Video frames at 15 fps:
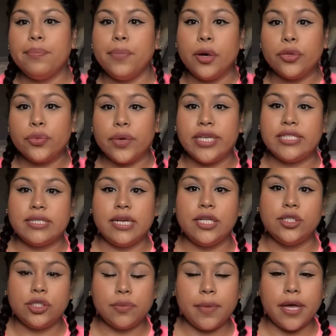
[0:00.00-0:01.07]
both ways that I
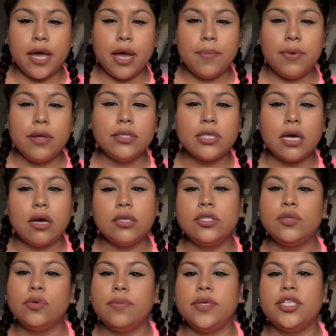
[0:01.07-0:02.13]
do my eyebrows. I
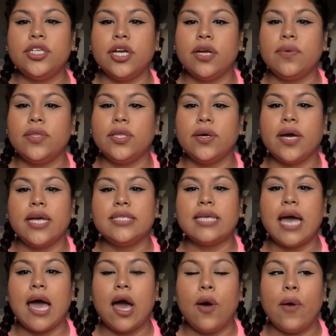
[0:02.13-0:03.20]
also will be sharing with you guys
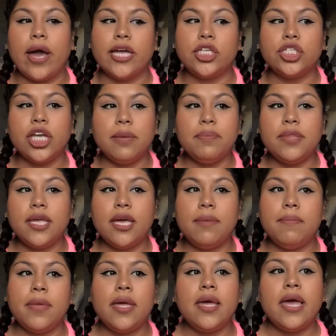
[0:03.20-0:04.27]
how I shape
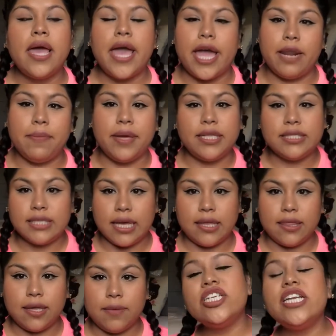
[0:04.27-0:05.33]
them and
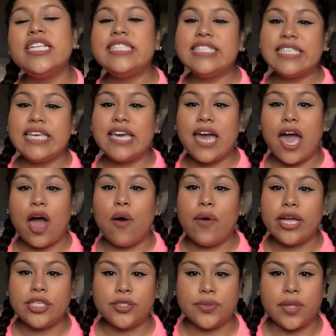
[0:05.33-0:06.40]
maintain them. And seeing how
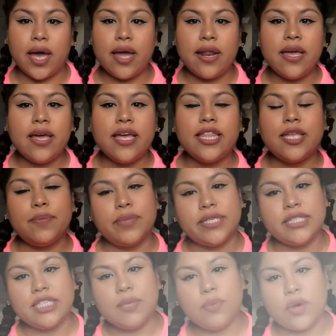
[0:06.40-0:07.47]
I do that, then
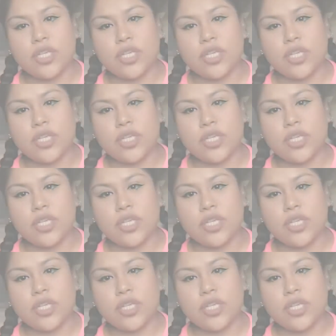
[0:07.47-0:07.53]
please keep